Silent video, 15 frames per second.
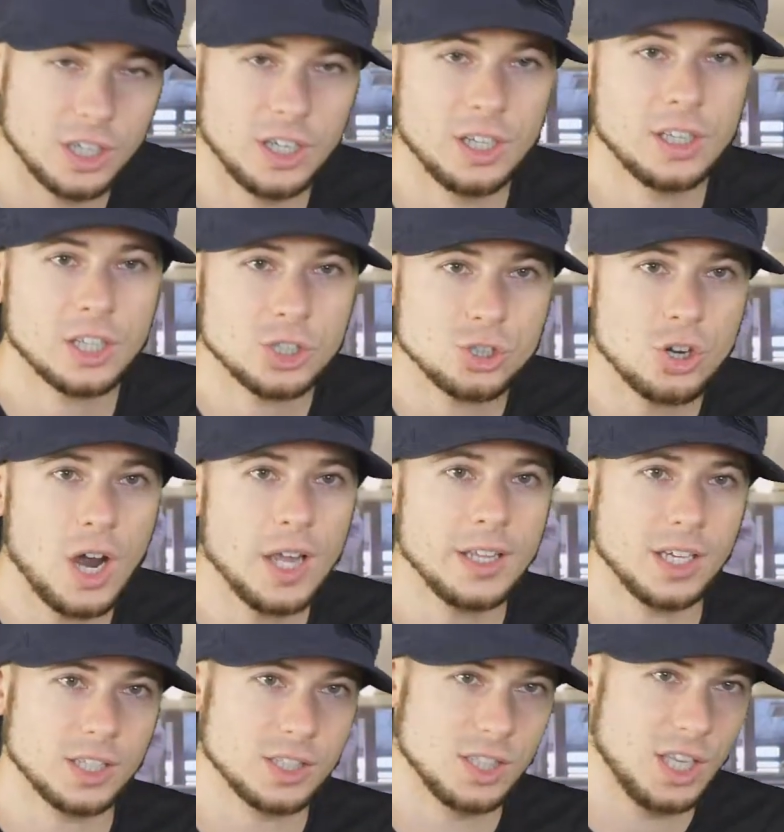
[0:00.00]

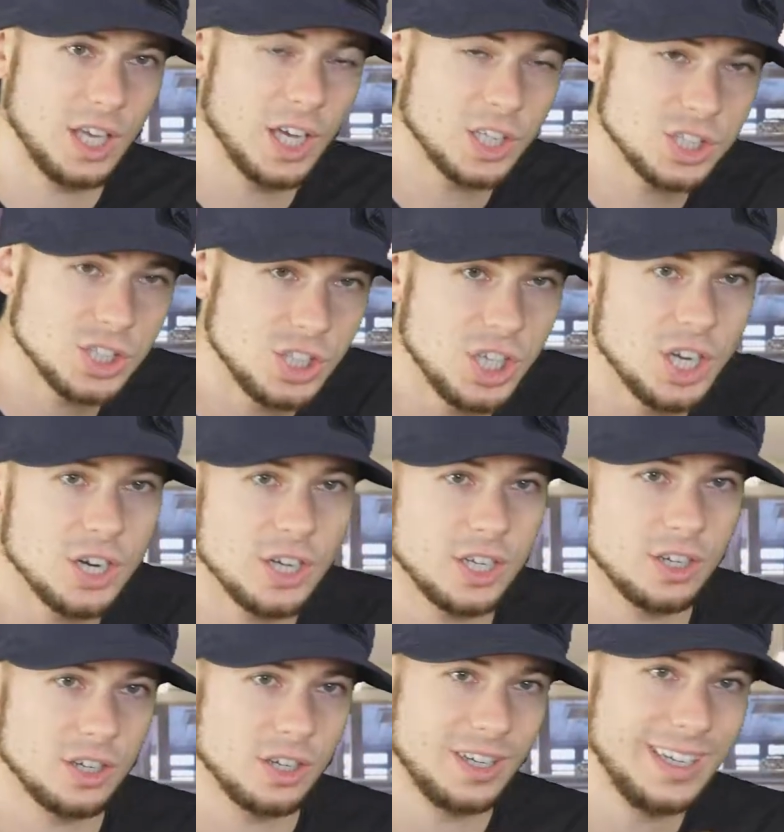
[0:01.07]
electronics,
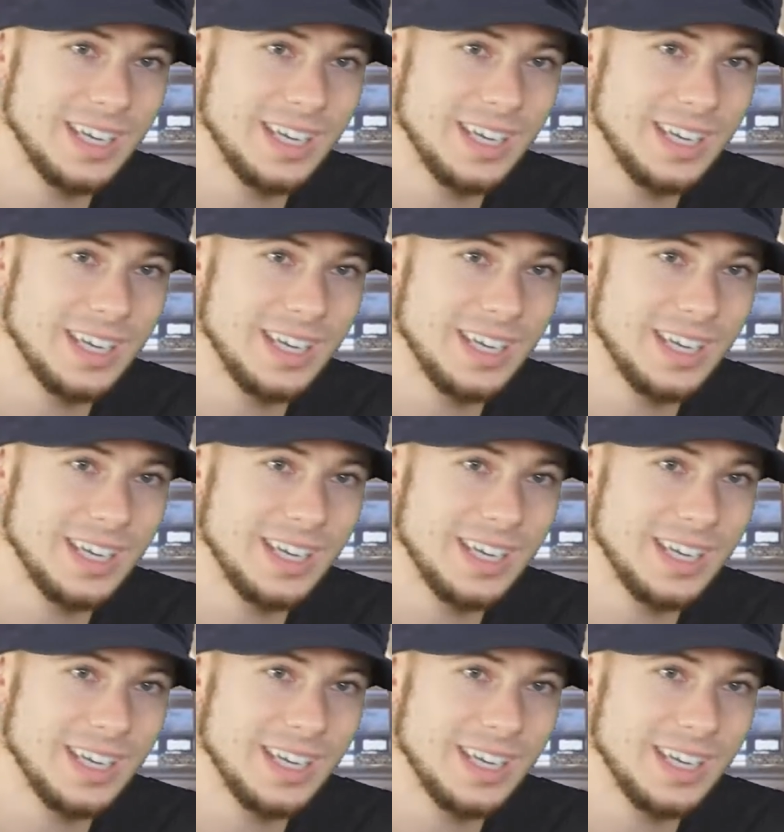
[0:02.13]
exterior,